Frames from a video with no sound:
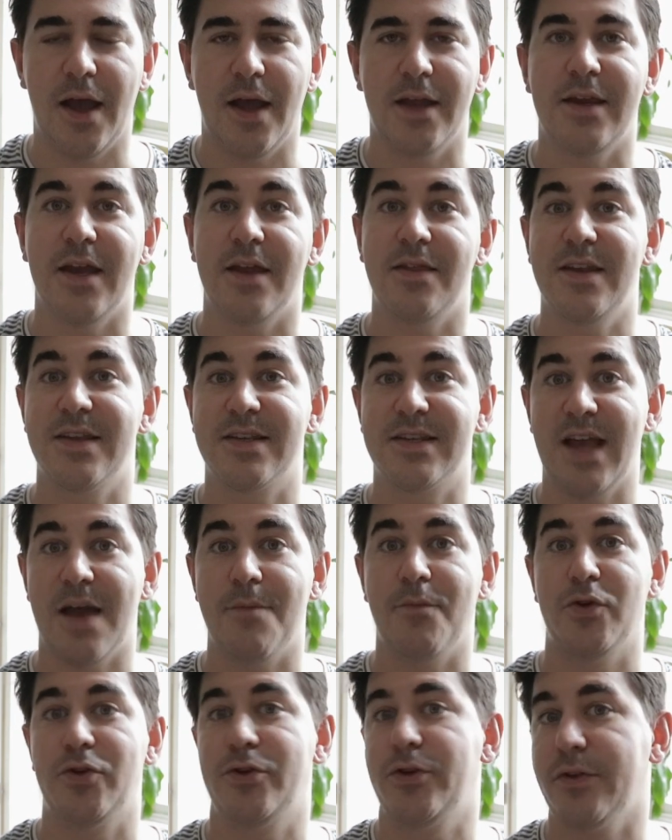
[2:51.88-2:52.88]
and yet this
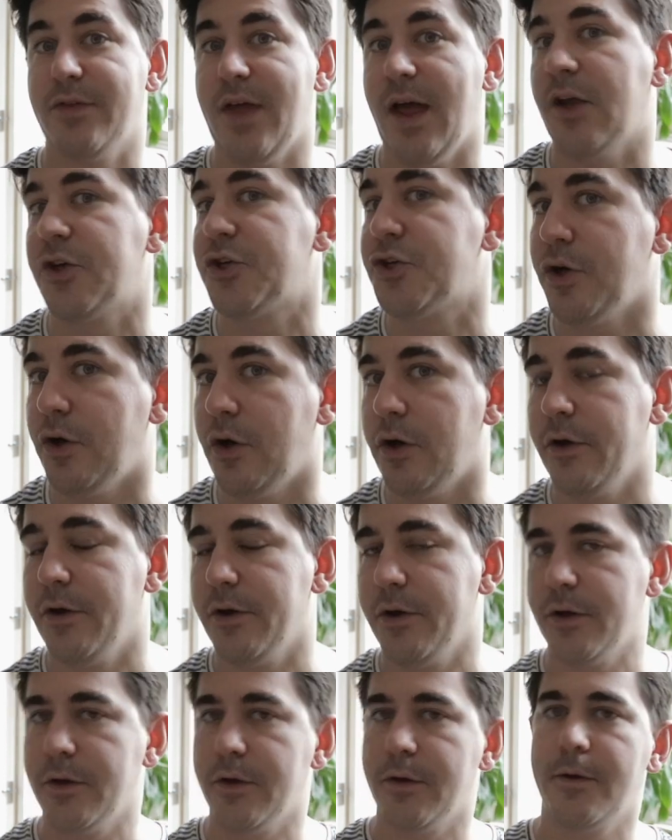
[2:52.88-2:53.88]
camera took that shot.
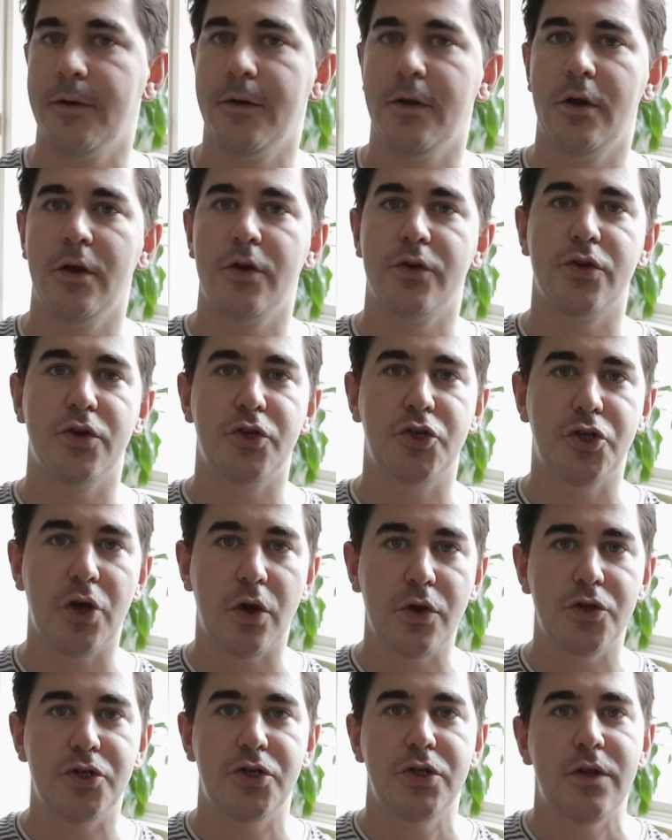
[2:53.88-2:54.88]
So it
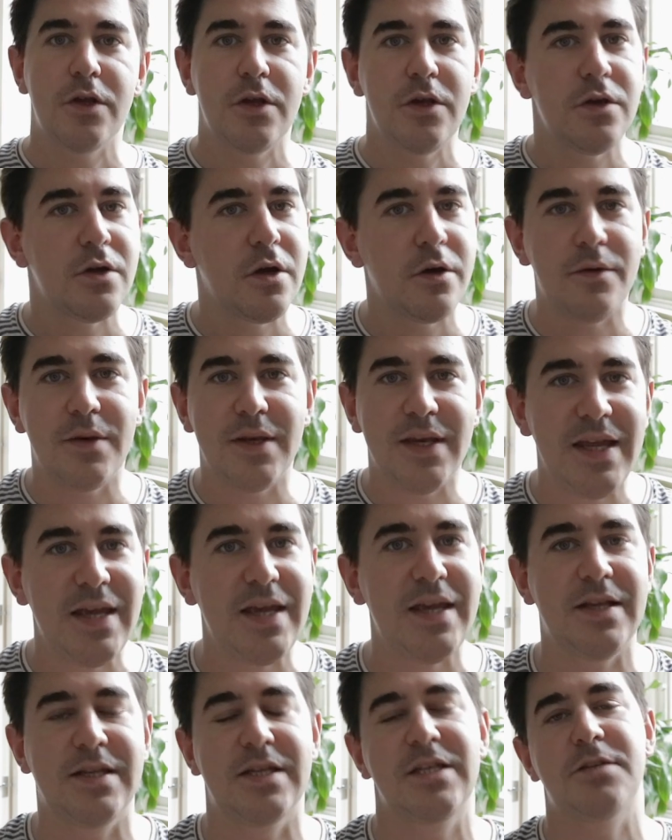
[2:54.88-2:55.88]
shows you that you don't
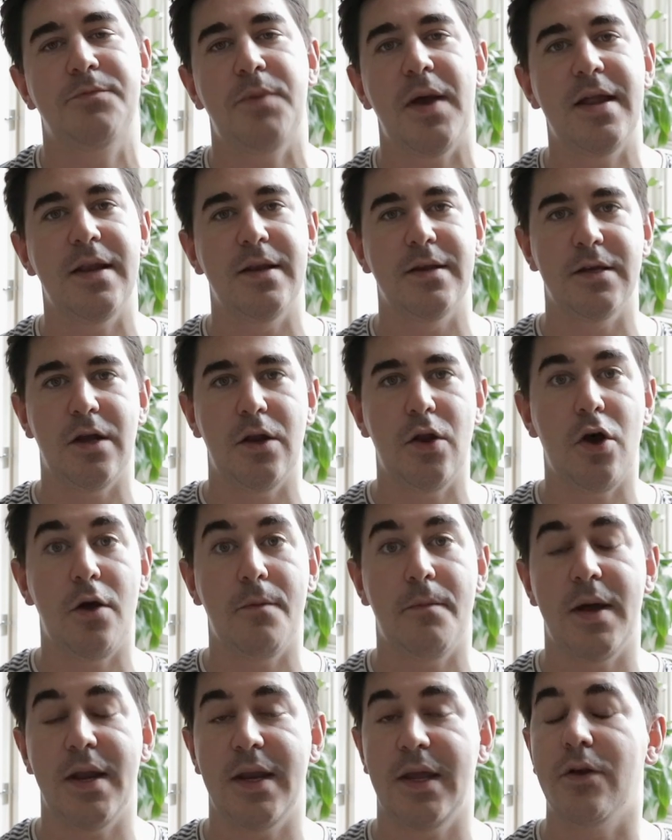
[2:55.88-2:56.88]
need to spend a lot
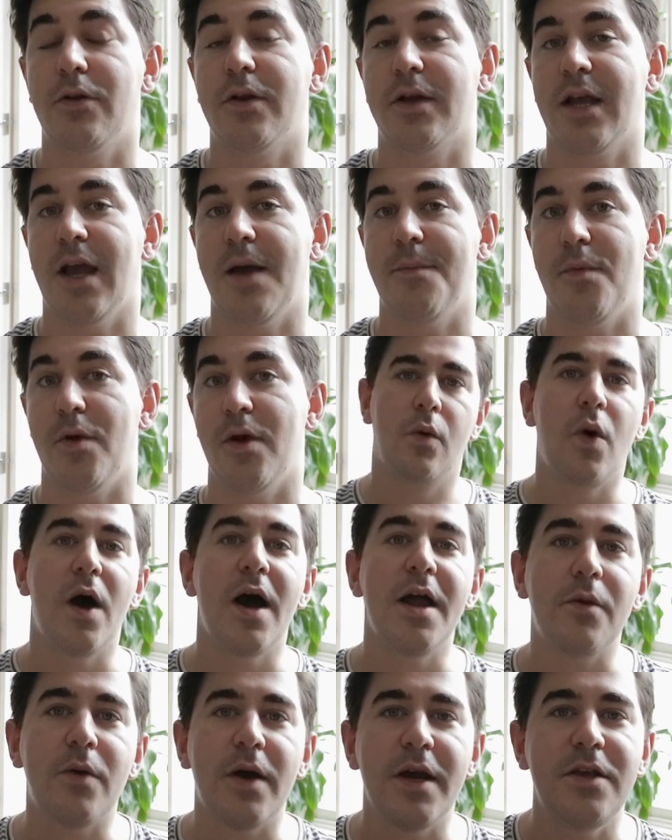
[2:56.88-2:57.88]
of money on a camera.
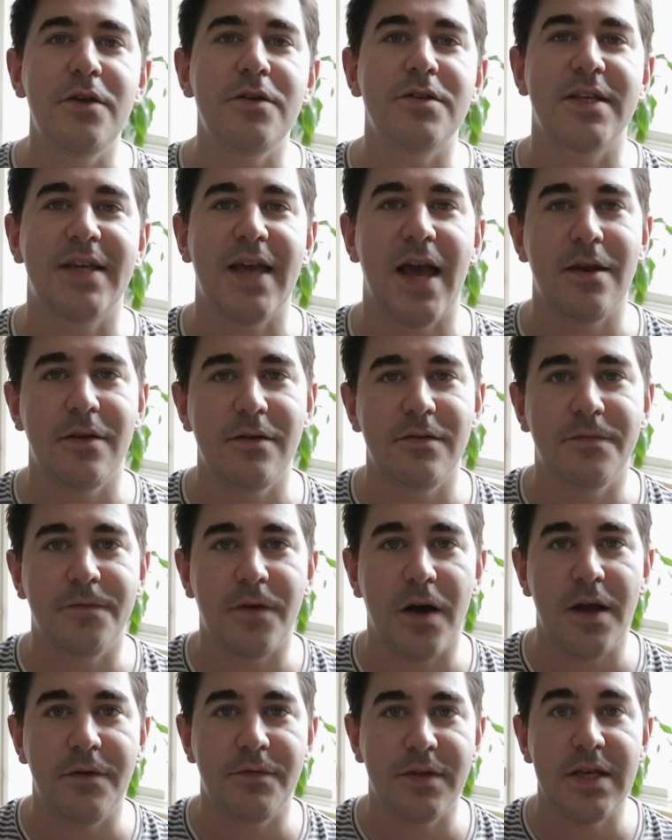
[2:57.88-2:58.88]
Why do I use a Canon
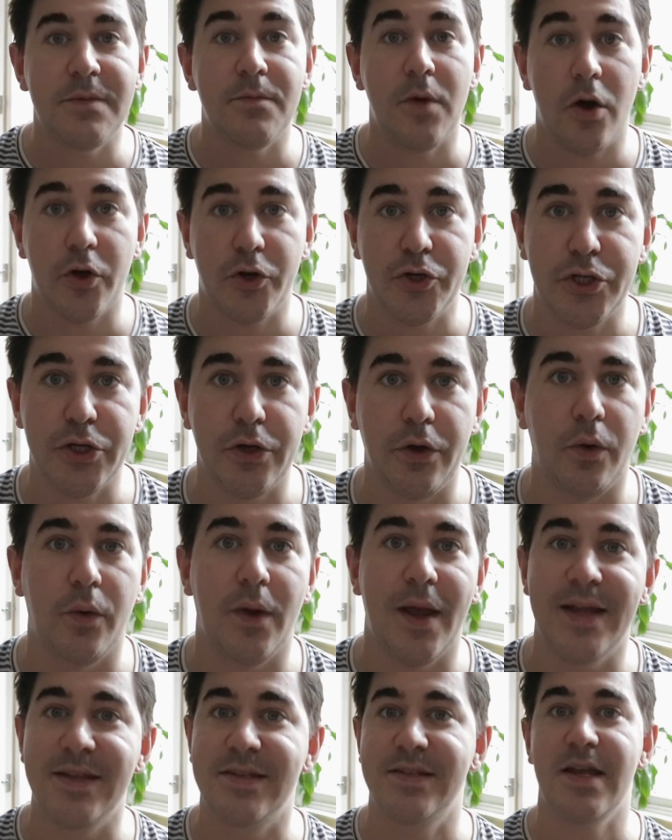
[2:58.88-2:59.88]
5D Mark II
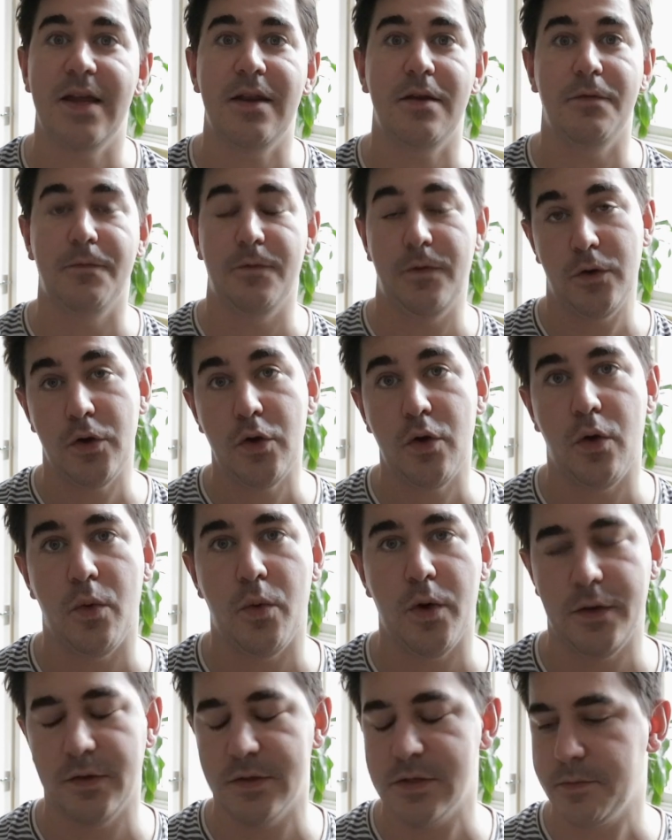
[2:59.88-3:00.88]
instead of the newer
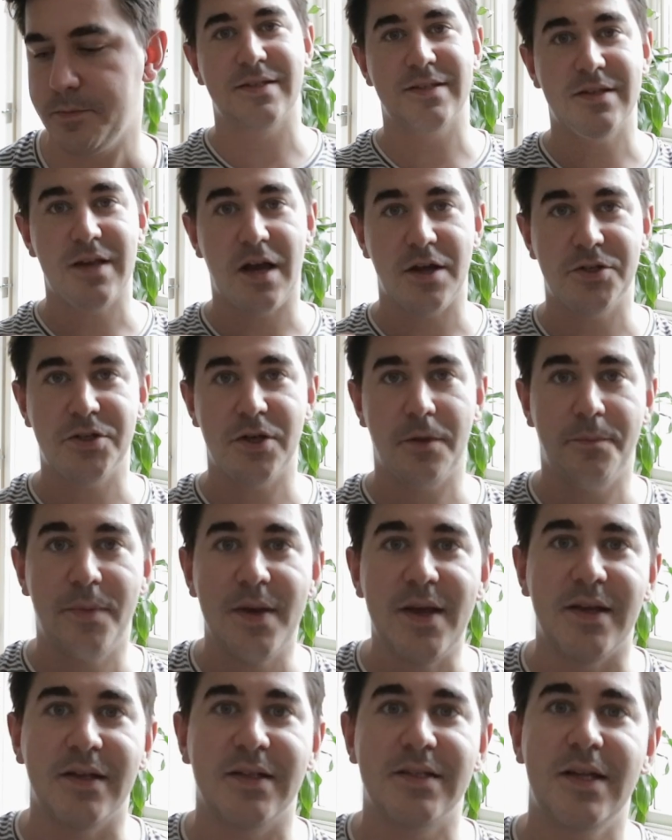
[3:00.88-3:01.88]
ones? Such a
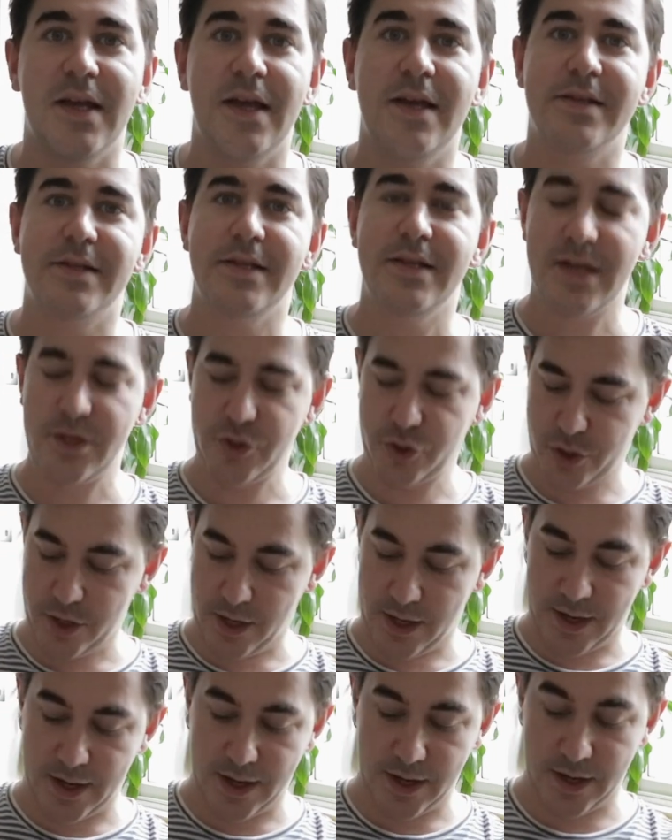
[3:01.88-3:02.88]
beast. It is
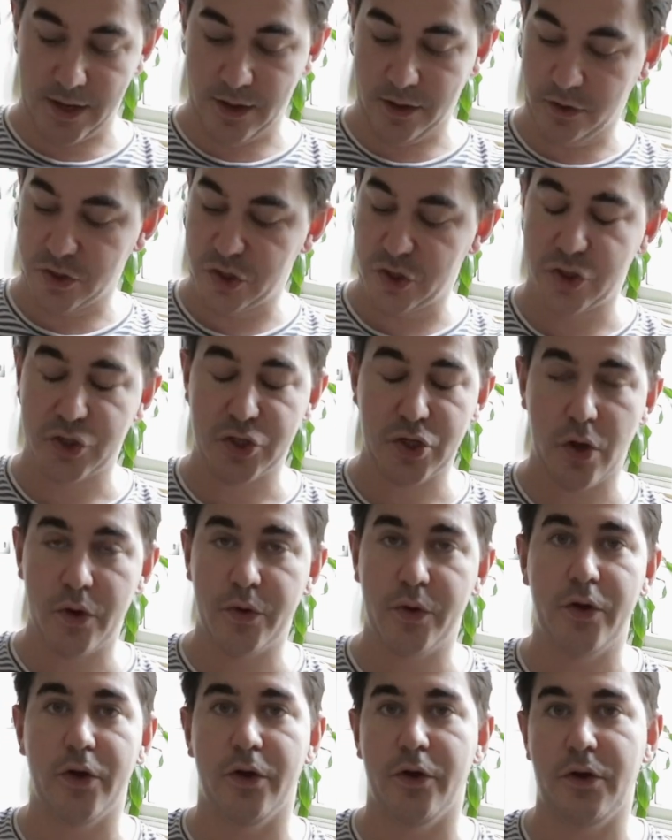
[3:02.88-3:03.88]
literally
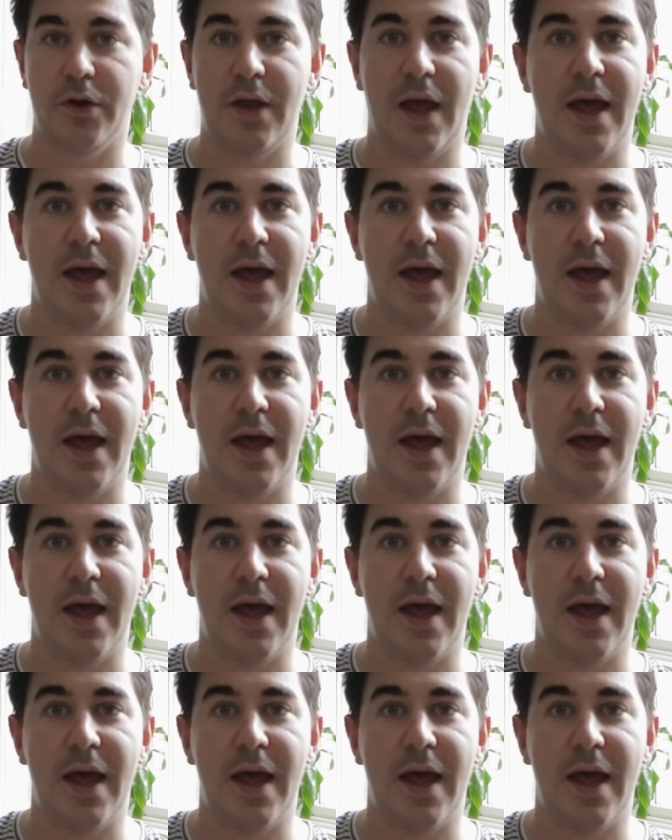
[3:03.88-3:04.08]
so good,